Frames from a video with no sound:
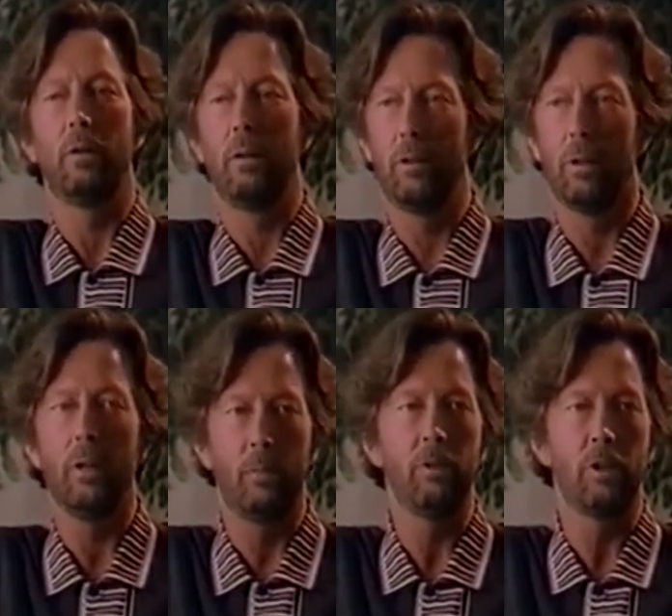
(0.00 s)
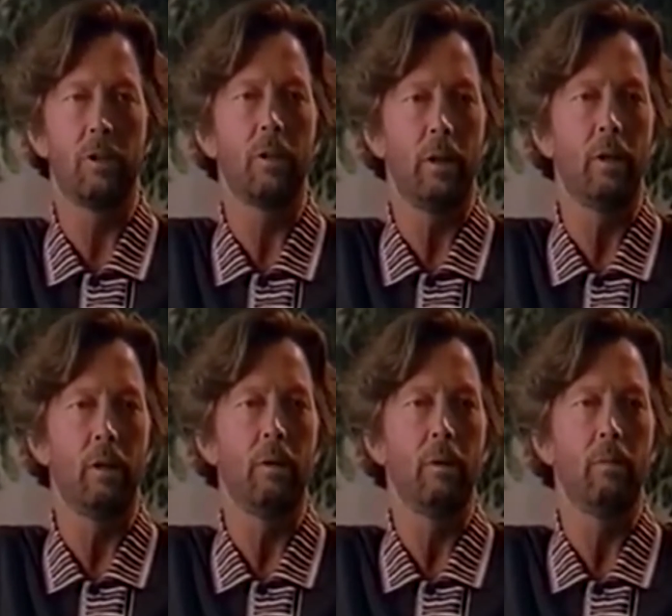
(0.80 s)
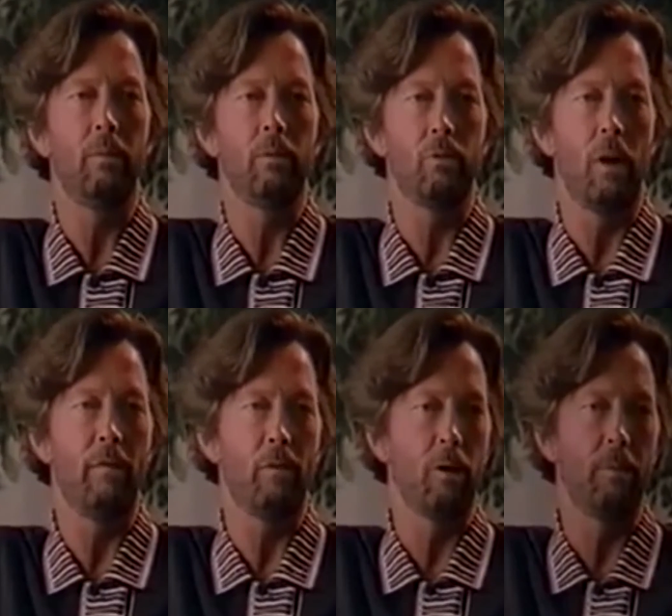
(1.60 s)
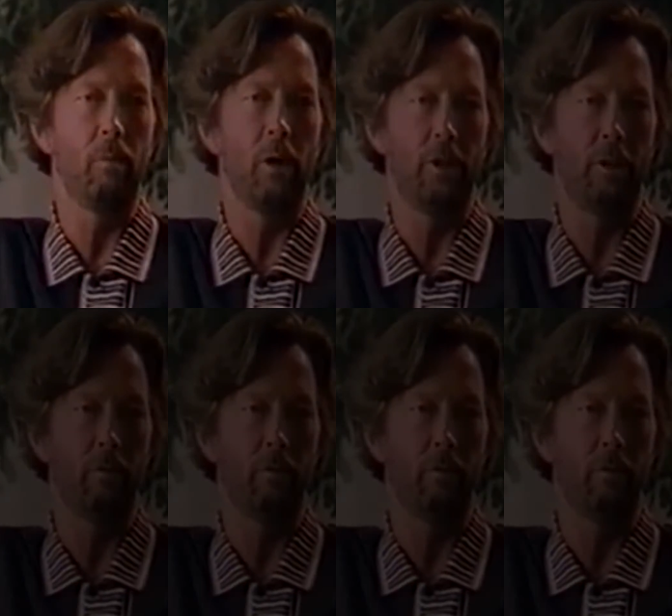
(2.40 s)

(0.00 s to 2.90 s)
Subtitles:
that it was, you know, it was what everyone had been waiting